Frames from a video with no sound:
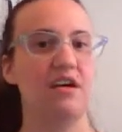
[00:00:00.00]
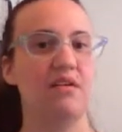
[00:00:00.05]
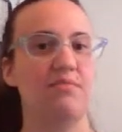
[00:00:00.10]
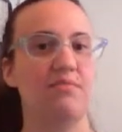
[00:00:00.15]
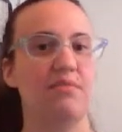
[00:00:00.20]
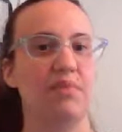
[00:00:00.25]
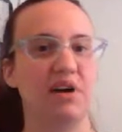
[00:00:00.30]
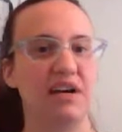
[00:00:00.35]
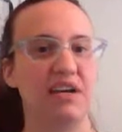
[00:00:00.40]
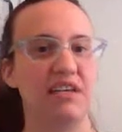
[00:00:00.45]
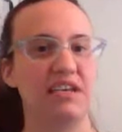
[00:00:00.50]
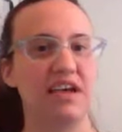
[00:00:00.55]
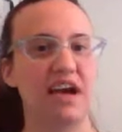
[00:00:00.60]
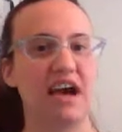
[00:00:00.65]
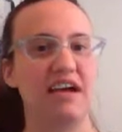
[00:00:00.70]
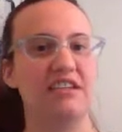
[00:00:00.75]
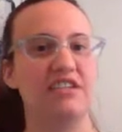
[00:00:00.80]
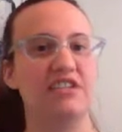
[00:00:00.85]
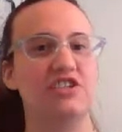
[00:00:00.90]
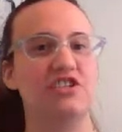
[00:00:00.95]
but
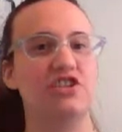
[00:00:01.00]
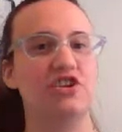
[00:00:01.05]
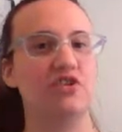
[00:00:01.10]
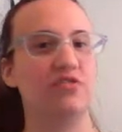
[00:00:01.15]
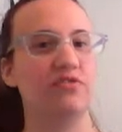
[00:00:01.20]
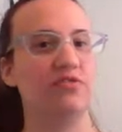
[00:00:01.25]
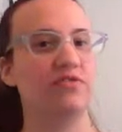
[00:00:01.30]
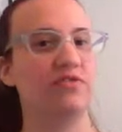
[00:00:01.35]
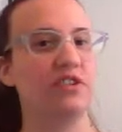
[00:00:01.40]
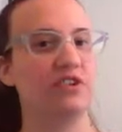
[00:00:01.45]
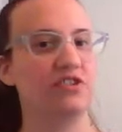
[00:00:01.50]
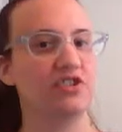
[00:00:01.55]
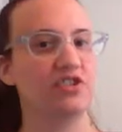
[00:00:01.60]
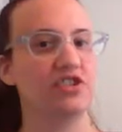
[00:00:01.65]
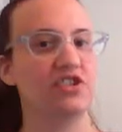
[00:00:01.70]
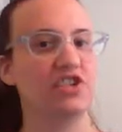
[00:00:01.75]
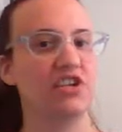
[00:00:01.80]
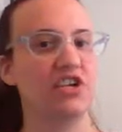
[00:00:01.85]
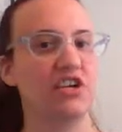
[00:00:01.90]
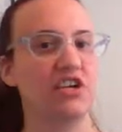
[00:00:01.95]
I don't feel
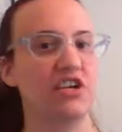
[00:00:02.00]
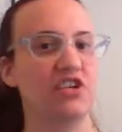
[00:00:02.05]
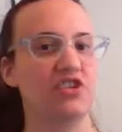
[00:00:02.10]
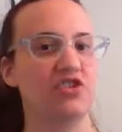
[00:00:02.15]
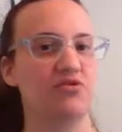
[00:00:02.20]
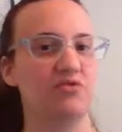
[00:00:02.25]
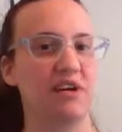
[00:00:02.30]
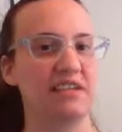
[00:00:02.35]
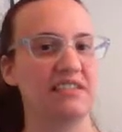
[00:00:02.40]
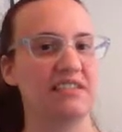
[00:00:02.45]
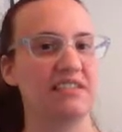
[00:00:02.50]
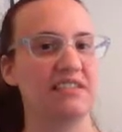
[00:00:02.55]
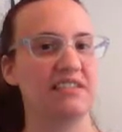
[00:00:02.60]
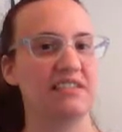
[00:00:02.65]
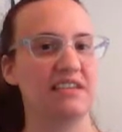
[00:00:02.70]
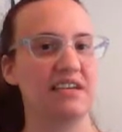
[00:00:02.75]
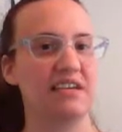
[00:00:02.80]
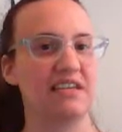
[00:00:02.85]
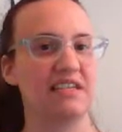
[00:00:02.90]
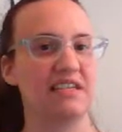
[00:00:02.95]
she
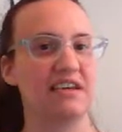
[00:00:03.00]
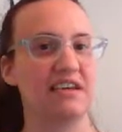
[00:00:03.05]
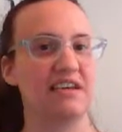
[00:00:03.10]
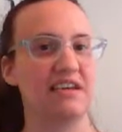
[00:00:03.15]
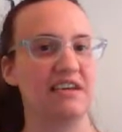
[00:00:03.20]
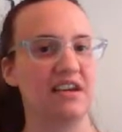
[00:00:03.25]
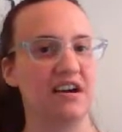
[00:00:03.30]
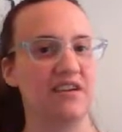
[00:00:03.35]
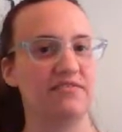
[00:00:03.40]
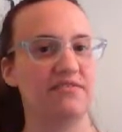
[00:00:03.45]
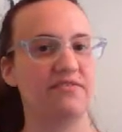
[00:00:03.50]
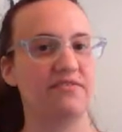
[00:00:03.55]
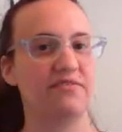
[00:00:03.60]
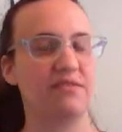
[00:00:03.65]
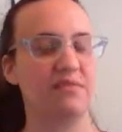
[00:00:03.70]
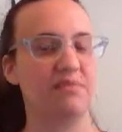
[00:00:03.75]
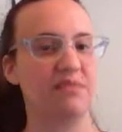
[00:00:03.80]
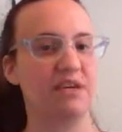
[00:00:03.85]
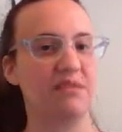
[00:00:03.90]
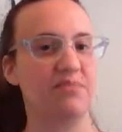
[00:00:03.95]
addresses it enough
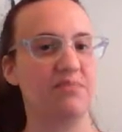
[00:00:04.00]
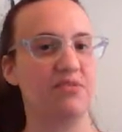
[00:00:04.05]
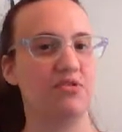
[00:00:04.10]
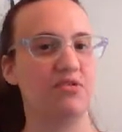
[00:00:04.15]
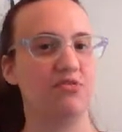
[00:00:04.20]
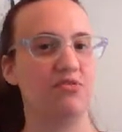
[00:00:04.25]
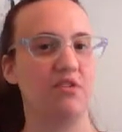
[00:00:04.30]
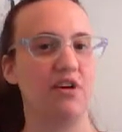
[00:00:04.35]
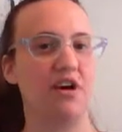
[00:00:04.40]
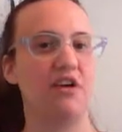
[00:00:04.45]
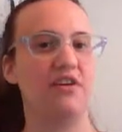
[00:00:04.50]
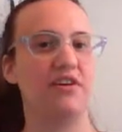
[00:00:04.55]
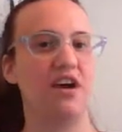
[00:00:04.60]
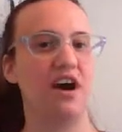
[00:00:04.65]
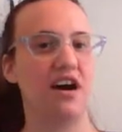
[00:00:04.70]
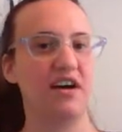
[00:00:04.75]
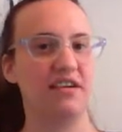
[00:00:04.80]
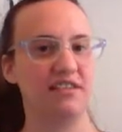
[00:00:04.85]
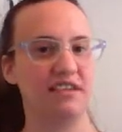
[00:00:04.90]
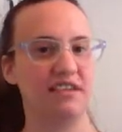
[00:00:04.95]
with people who are
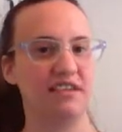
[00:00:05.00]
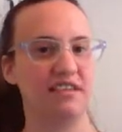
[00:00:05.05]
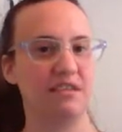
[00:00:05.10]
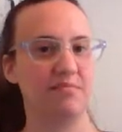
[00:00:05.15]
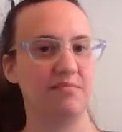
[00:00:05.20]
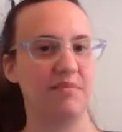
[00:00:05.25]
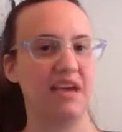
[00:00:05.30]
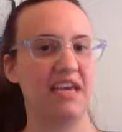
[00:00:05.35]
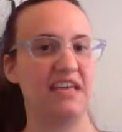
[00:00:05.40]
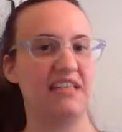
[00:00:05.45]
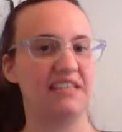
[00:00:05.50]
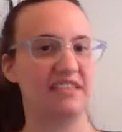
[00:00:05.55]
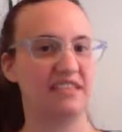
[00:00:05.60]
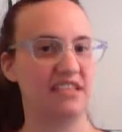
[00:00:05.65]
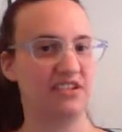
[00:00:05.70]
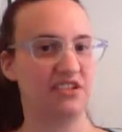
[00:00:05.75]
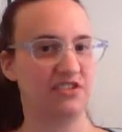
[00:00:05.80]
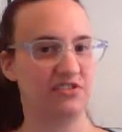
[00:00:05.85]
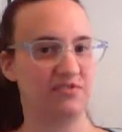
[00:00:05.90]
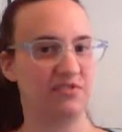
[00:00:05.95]
not the main
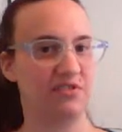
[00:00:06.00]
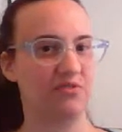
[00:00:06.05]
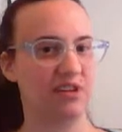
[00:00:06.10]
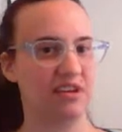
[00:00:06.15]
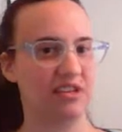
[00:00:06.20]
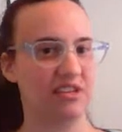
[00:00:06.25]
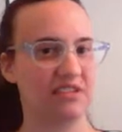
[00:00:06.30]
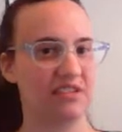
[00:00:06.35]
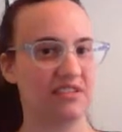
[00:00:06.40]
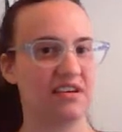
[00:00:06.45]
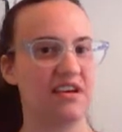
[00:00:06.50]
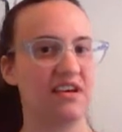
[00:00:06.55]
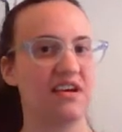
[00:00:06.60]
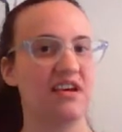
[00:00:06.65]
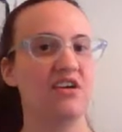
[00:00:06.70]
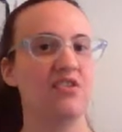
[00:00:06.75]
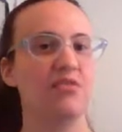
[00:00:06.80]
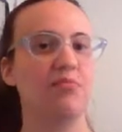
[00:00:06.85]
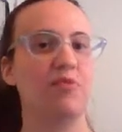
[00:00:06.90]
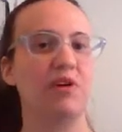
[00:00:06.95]
center focus,
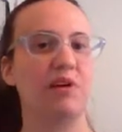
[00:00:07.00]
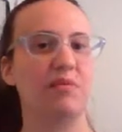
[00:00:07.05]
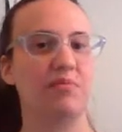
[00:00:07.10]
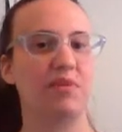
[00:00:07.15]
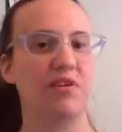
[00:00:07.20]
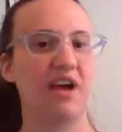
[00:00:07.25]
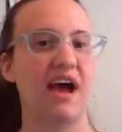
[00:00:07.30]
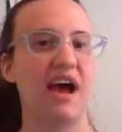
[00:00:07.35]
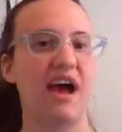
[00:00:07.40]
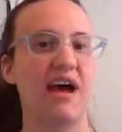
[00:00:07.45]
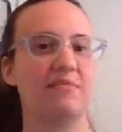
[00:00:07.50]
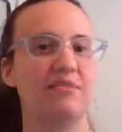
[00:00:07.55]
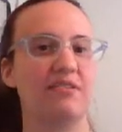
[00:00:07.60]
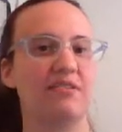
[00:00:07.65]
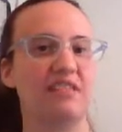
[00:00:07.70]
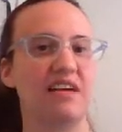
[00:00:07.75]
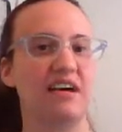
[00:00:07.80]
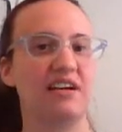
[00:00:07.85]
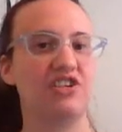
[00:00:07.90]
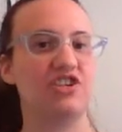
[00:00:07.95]
when perhaps
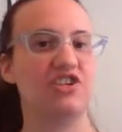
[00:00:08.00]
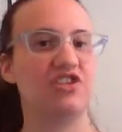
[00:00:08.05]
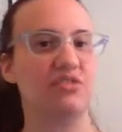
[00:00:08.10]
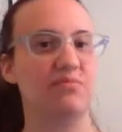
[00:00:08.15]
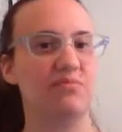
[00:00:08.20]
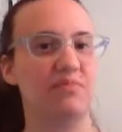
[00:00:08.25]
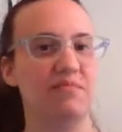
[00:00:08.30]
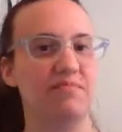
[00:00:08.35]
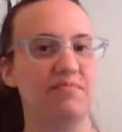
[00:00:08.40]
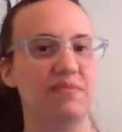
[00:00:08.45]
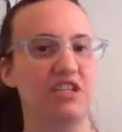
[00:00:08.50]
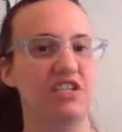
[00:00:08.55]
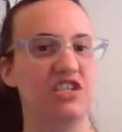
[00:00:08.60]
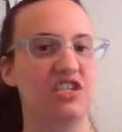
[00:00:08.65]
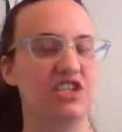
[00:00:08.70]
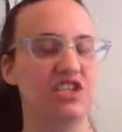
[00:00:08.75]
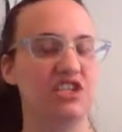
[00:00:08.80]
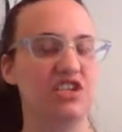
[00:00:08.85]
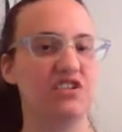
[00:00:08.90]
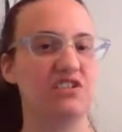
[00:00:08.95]
that should be
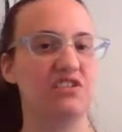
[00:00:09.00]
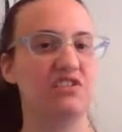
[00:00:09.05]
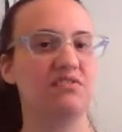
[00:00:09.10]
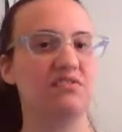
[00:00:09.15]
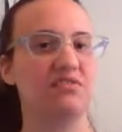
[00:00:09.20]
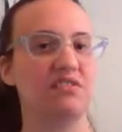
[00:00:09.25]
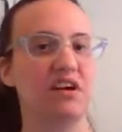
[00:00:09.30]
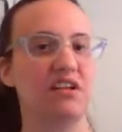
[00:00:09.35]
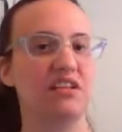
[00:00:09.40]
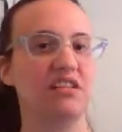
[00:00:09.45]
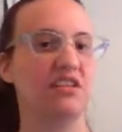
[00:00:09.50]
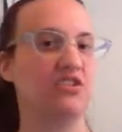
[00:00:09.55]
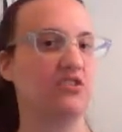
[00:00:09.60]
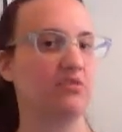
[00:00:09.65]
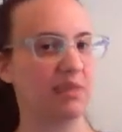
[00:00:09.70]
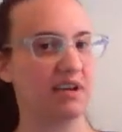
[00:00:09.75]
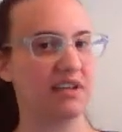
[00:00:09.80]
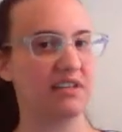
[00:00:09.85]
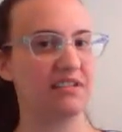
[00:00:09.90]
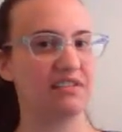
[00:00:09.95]
mentioned a little
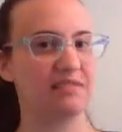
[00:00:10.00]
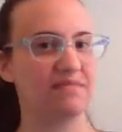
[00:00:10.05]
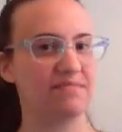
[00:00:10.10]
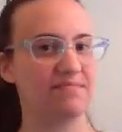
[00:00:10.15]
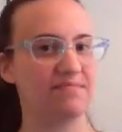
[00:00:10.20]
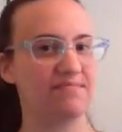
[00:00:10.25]
bit.